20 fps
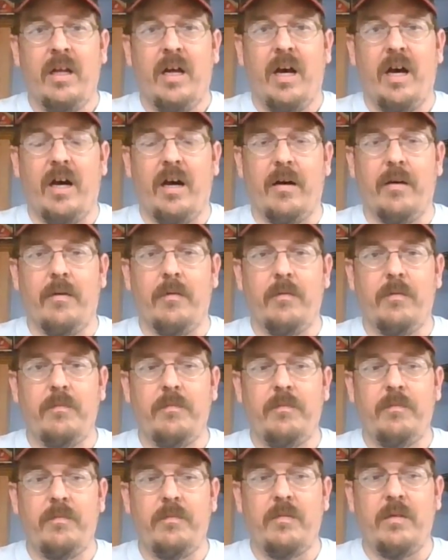Uh,
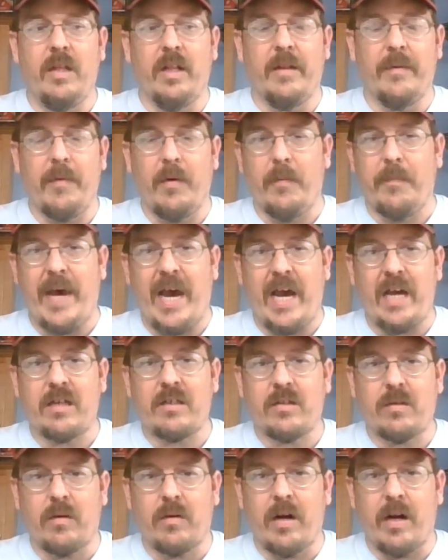a little
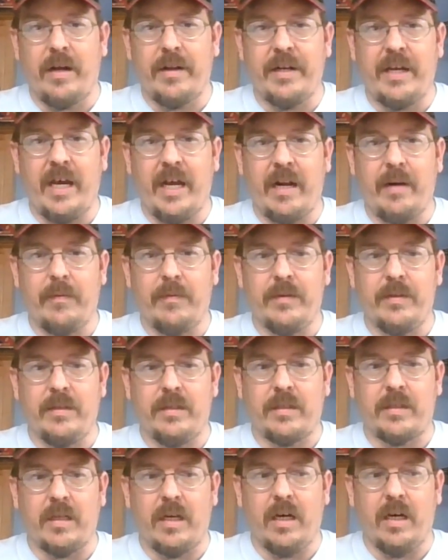backstory on that: I
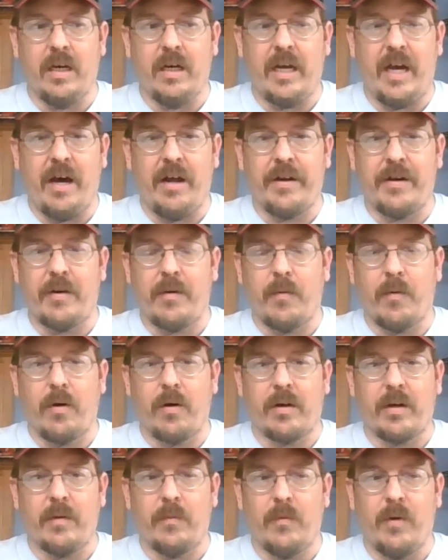was out here
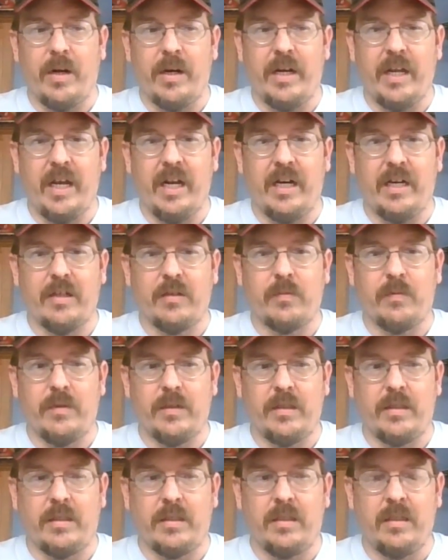working one day, and this
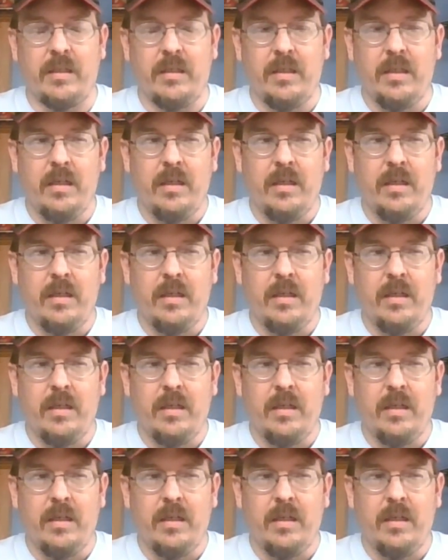was